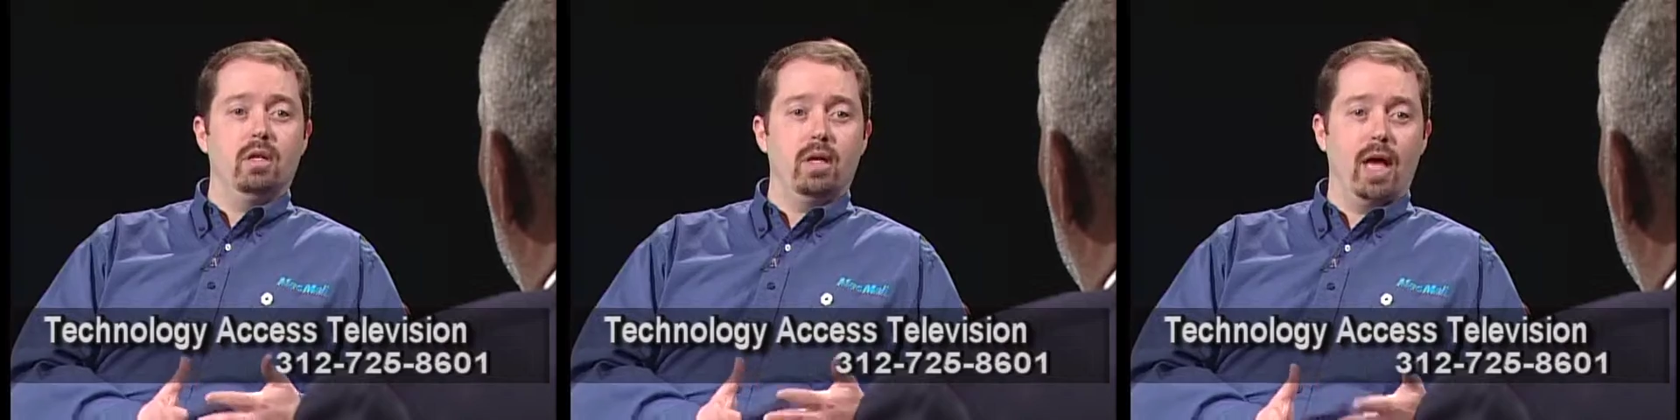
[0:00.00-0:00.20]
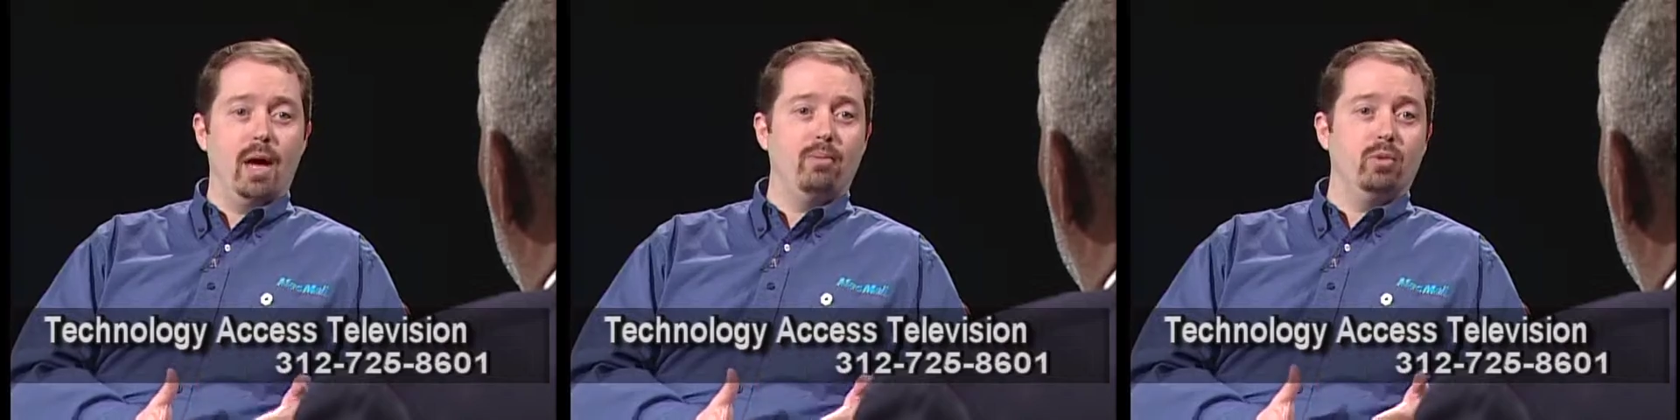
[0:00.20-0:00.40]

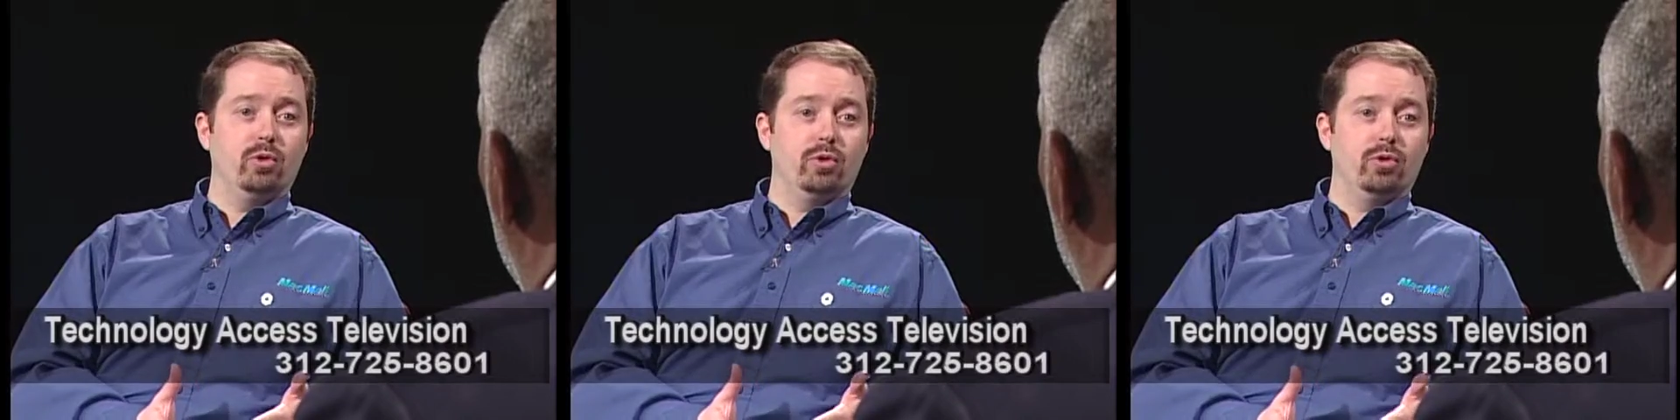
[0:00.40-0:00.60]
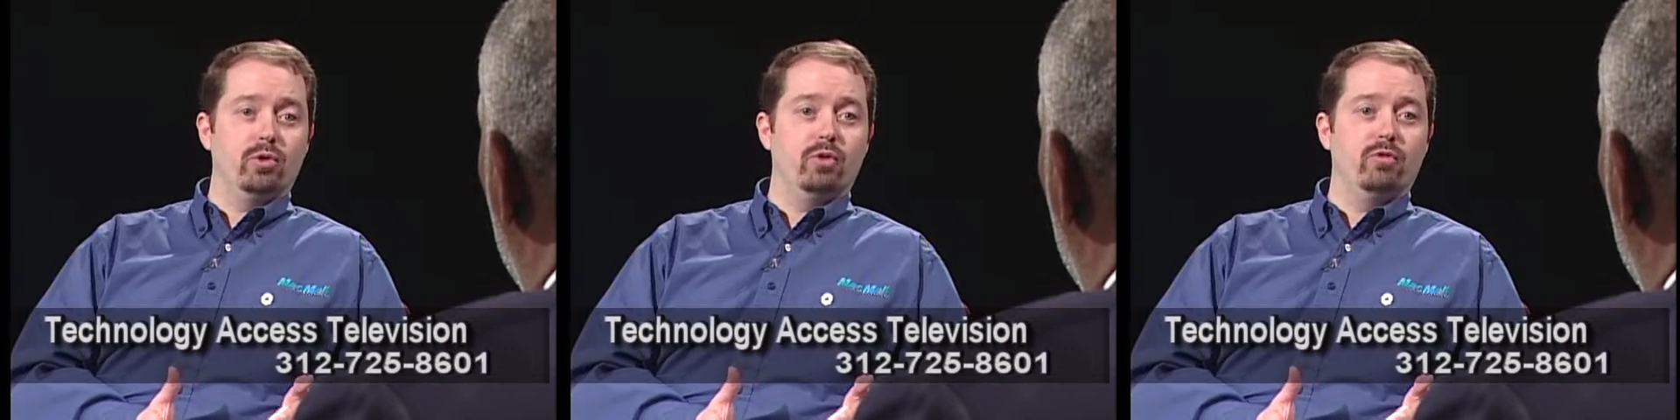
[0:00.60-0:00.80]
Apple
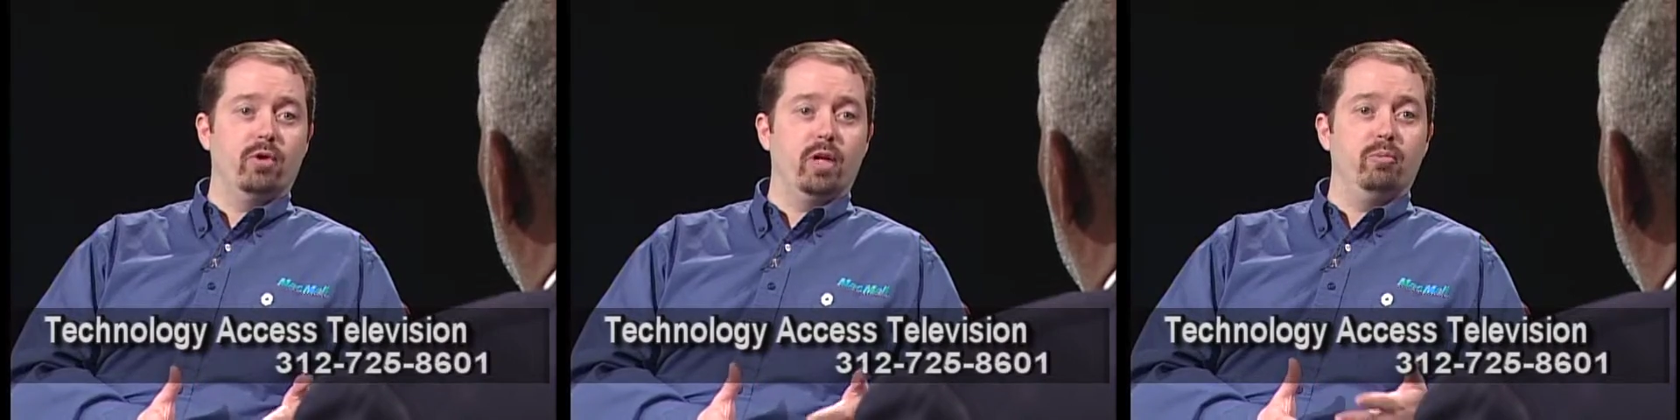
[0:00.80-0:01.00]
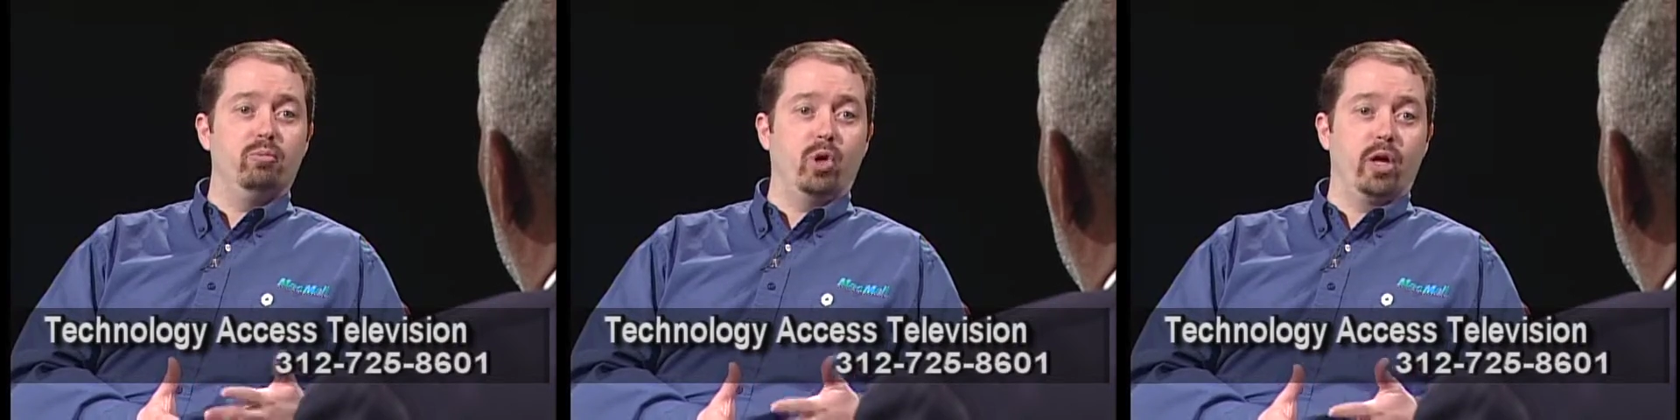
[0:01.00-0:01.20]

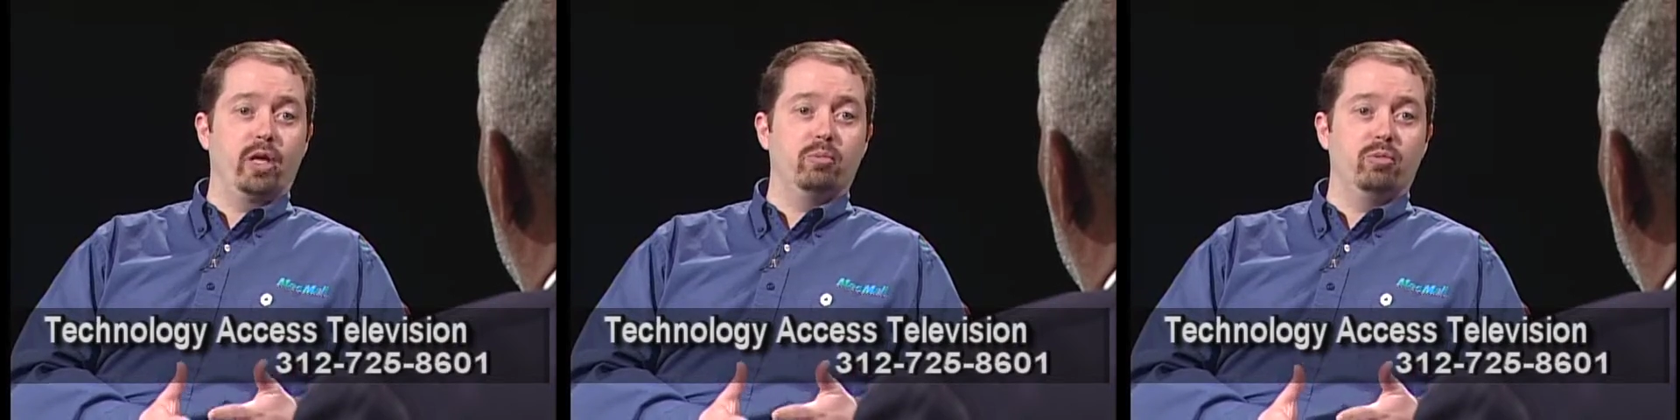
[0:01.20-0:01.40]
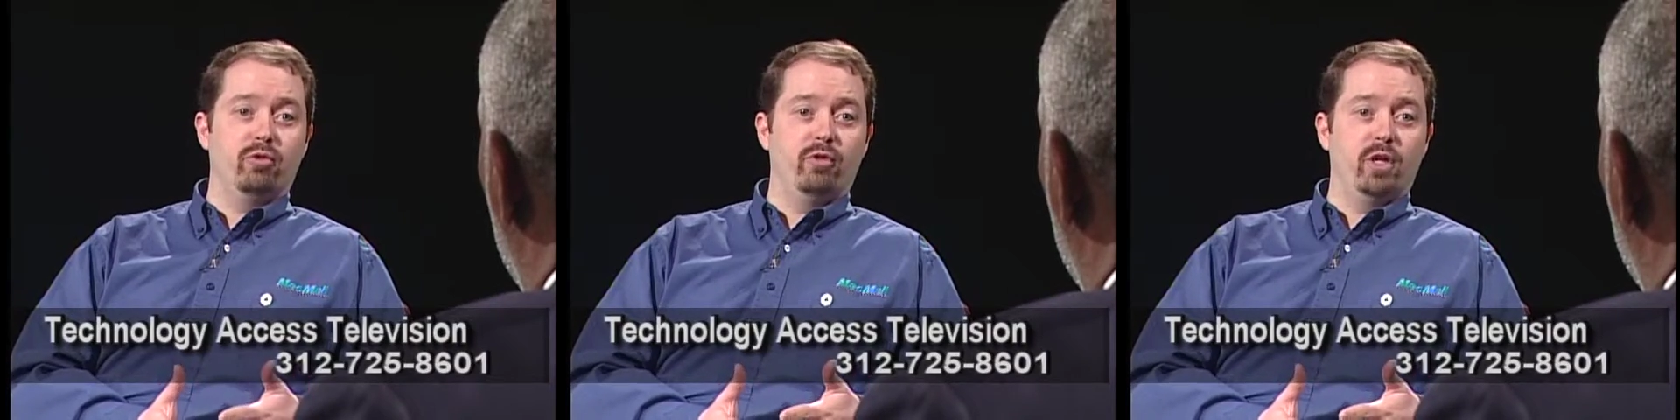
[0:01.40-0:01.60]
certified
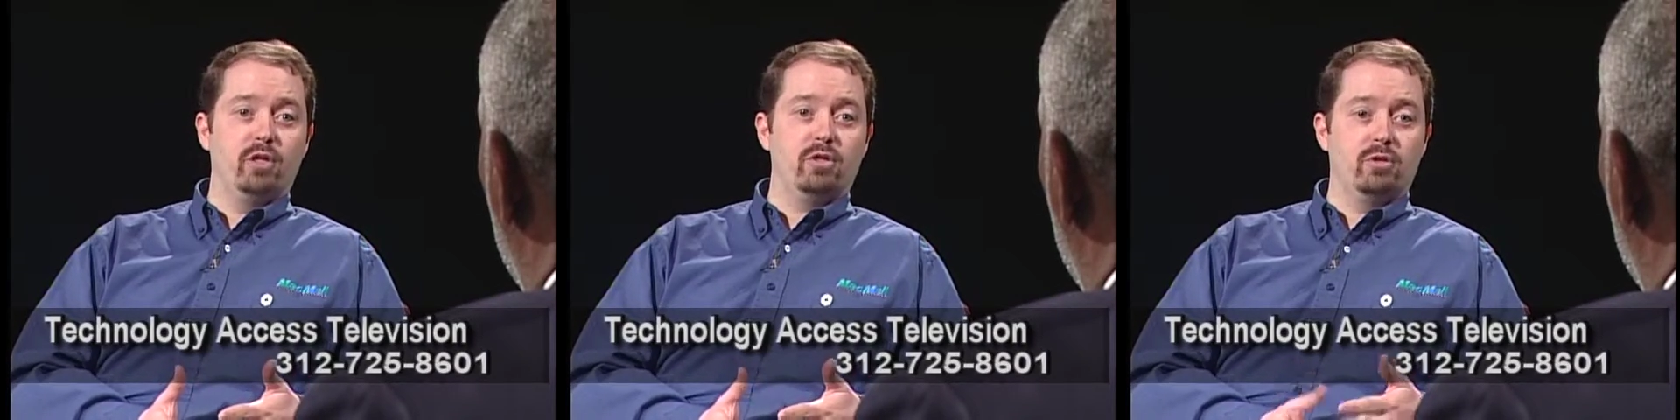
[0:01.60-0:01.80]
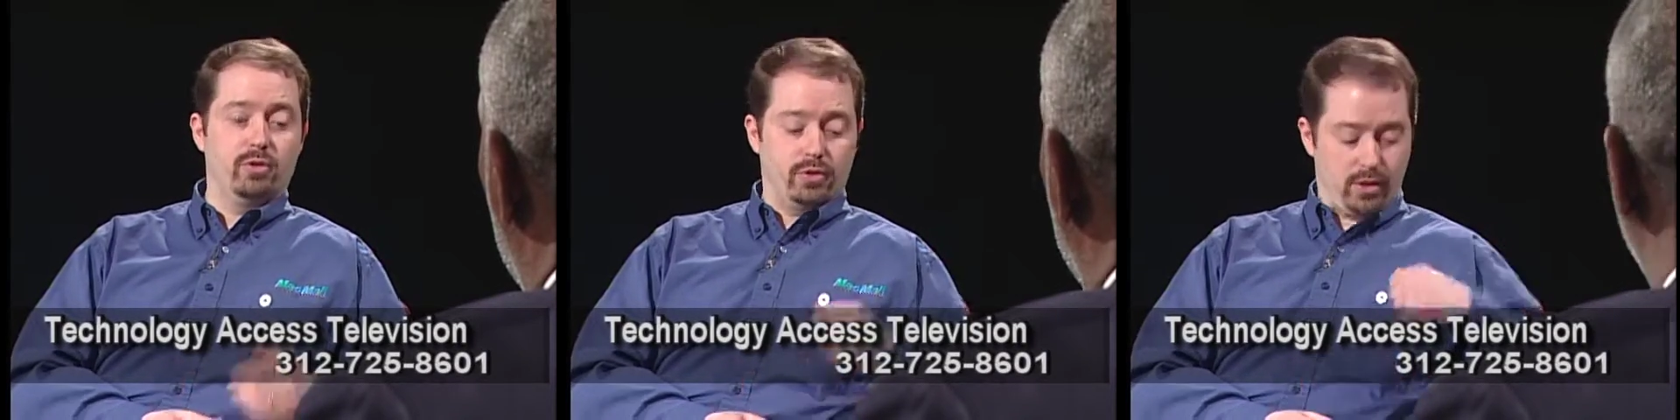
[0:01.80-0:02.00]
product
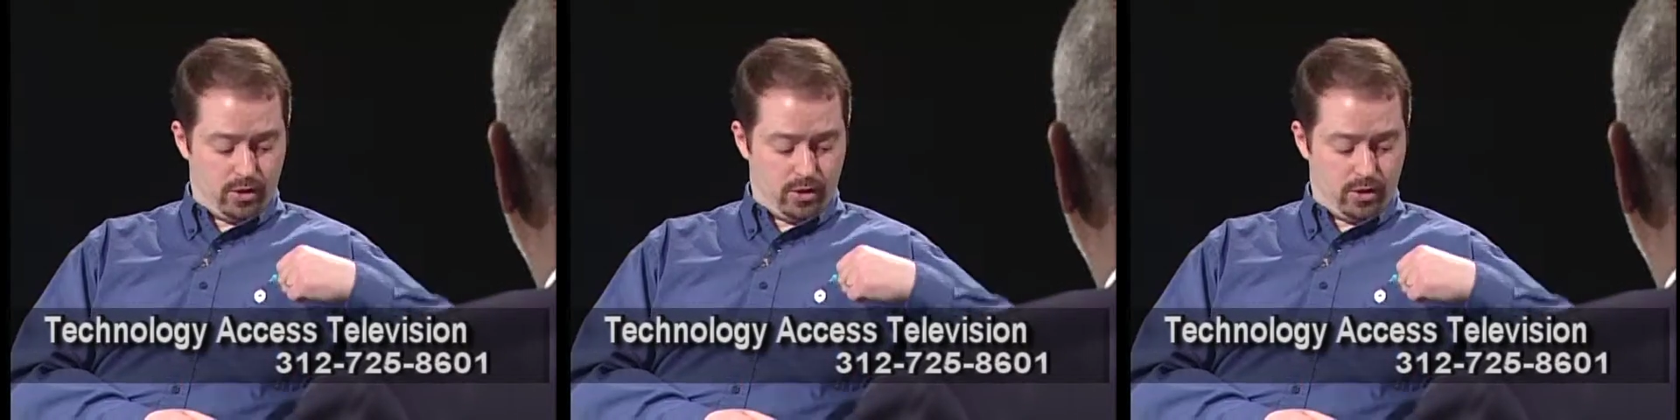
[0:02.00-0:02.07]
professionals.